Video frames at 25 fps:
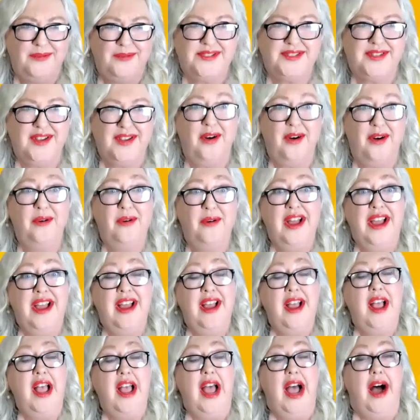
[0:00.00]
So
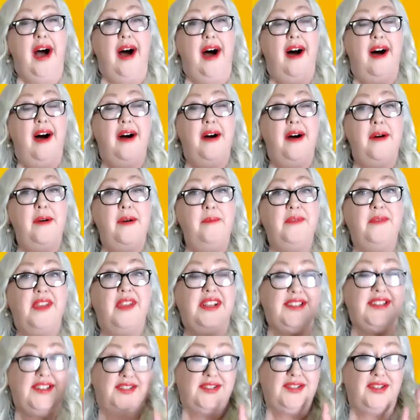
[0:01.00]

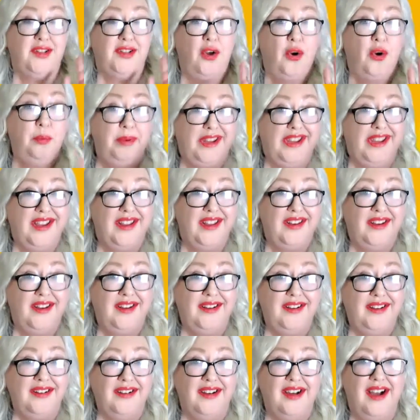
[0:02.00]
it's a slow
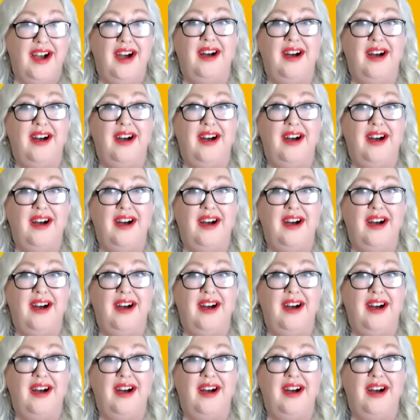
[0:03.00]
beginning.